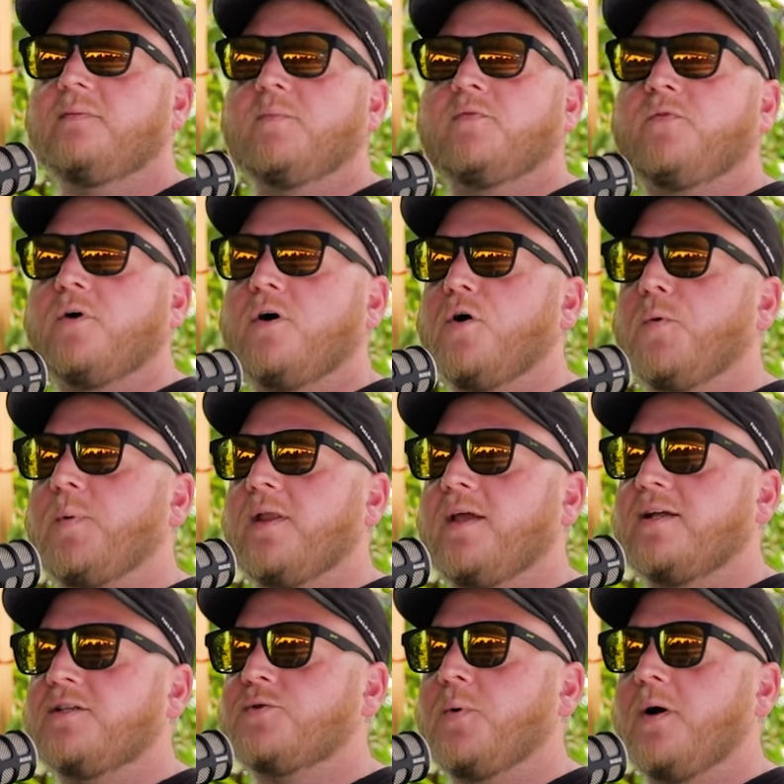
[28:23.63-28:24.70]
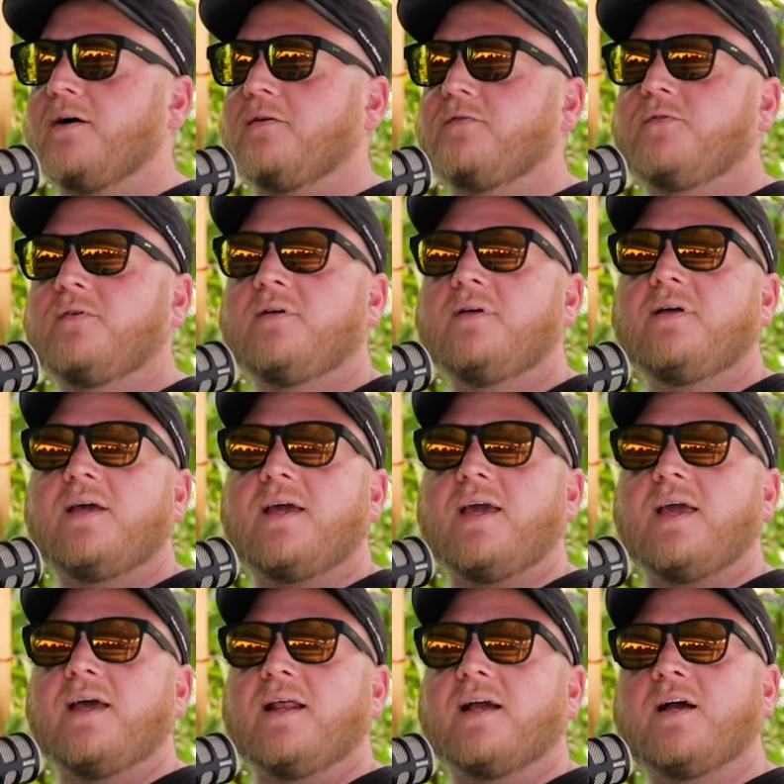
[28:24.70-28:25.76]
Before opening at 12.
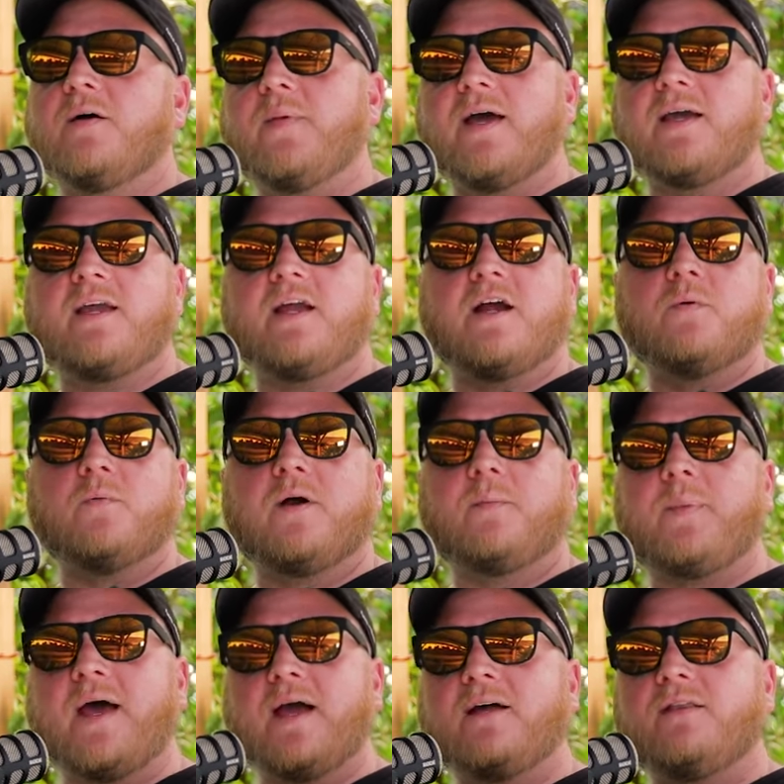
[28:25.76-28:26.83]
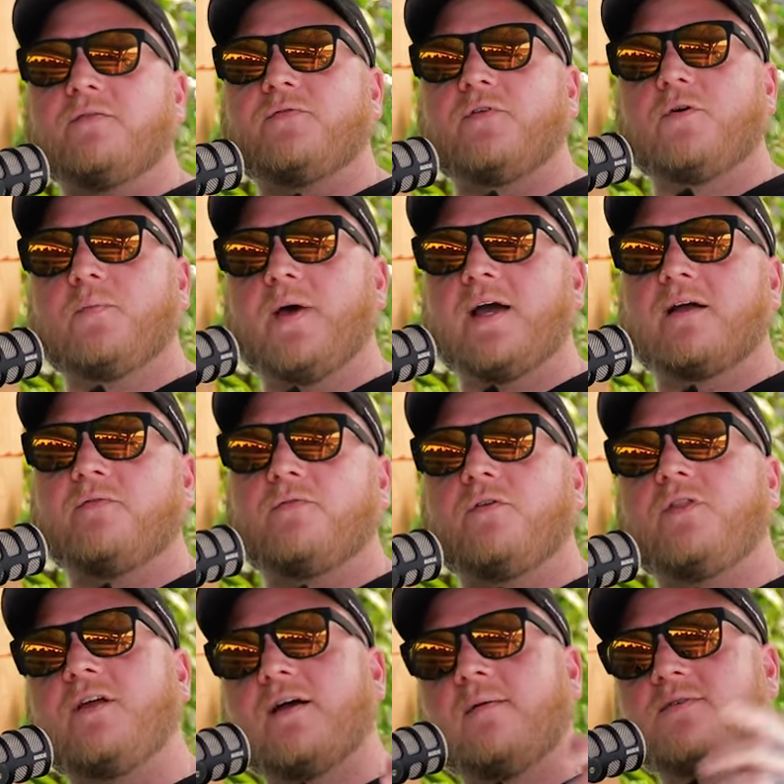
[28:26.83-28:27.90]
And I come back here and we're back on the phone back and
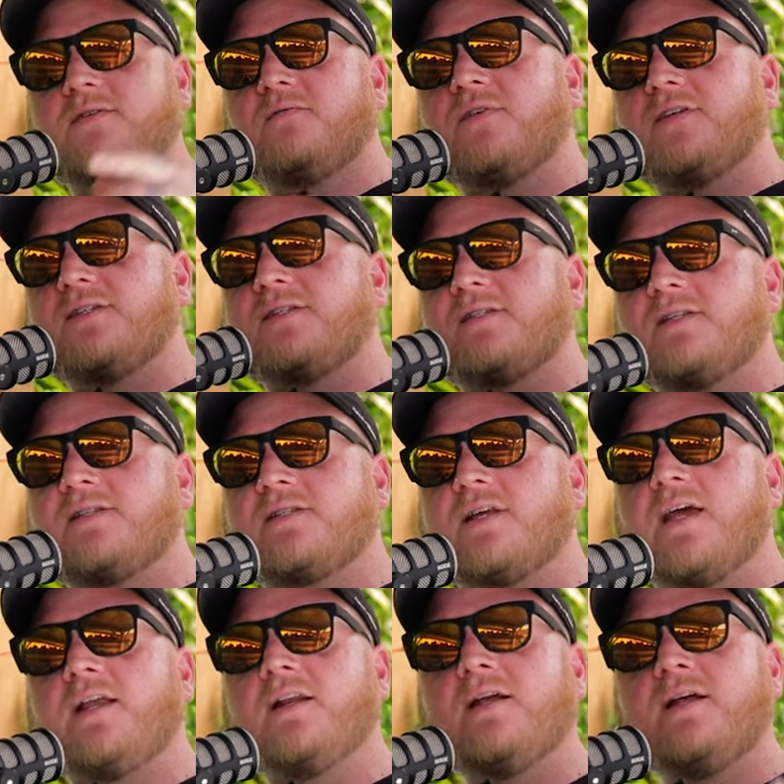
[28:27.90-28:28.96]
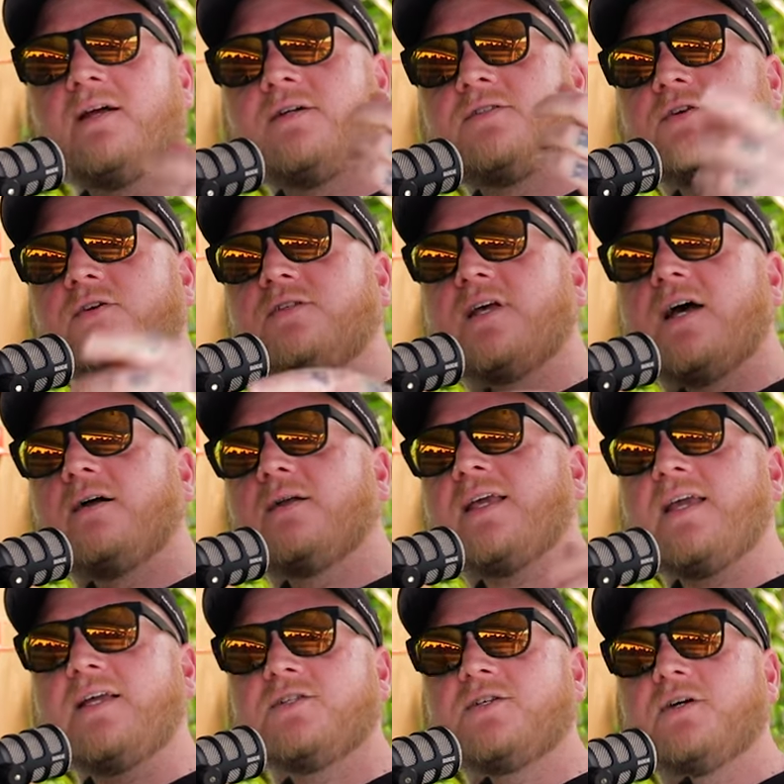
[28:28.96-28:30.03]
forth. He comes and visits the site. It turns out
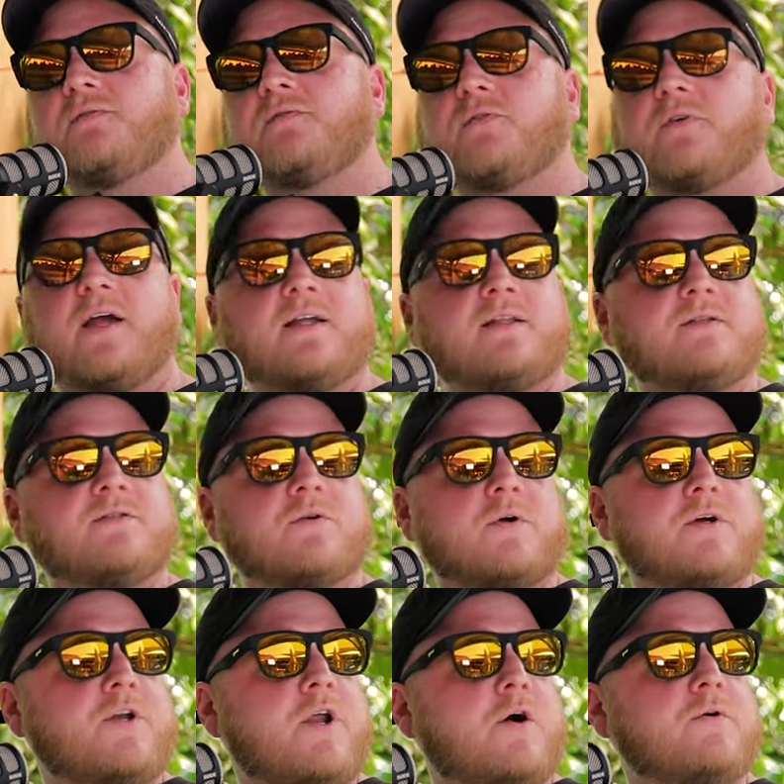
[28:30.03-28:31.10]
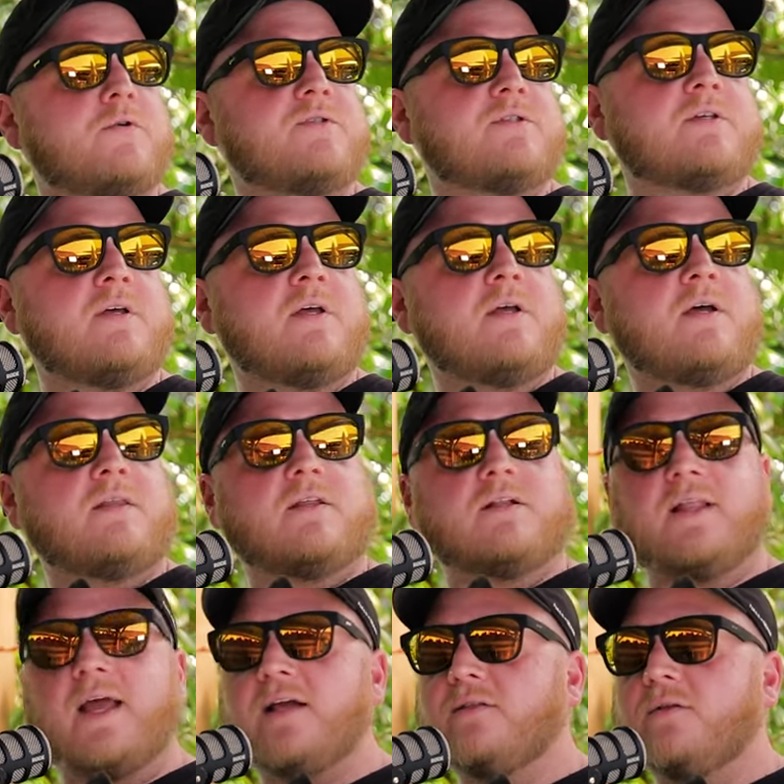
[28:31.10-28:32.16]
he's good friends or knows the
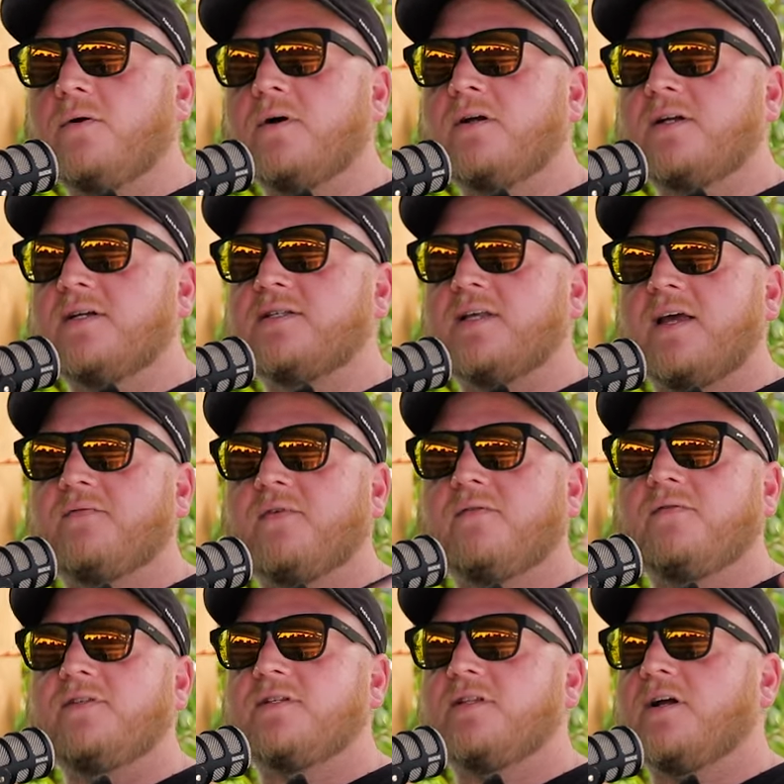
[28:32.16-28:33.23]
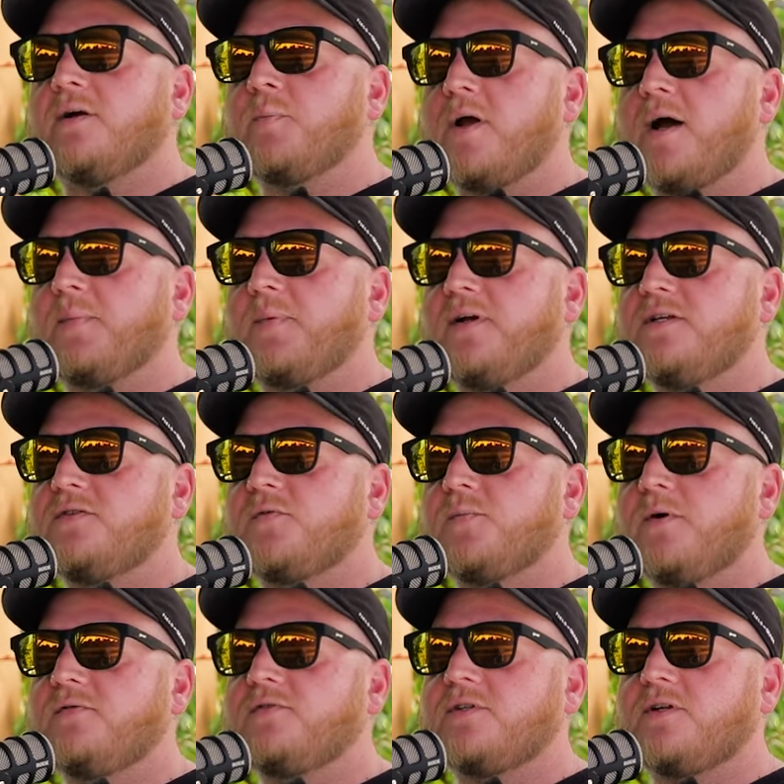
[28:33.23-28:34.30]
landlord because they have ovens in their properties
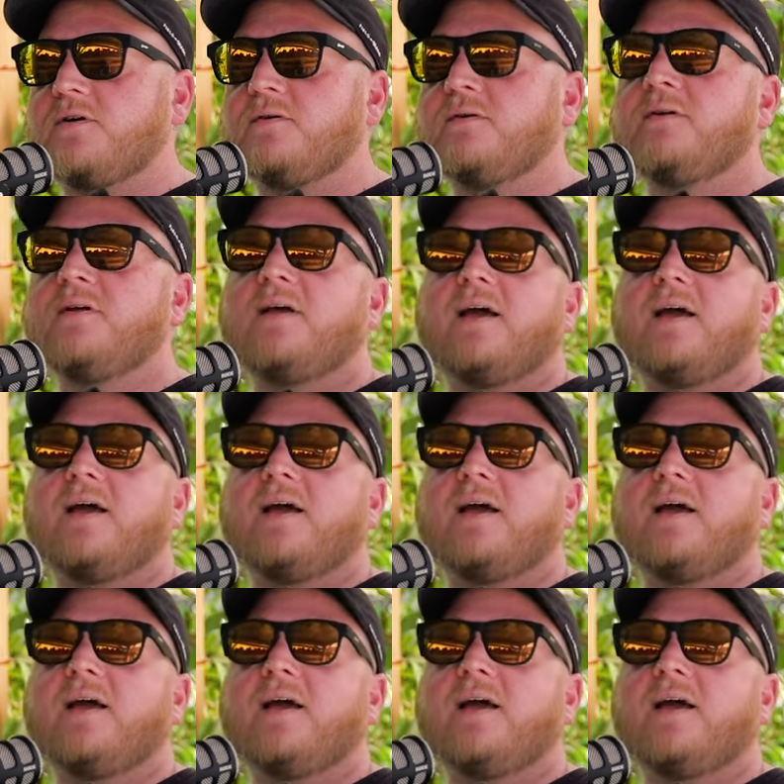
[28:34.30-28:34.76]
from Earthstone.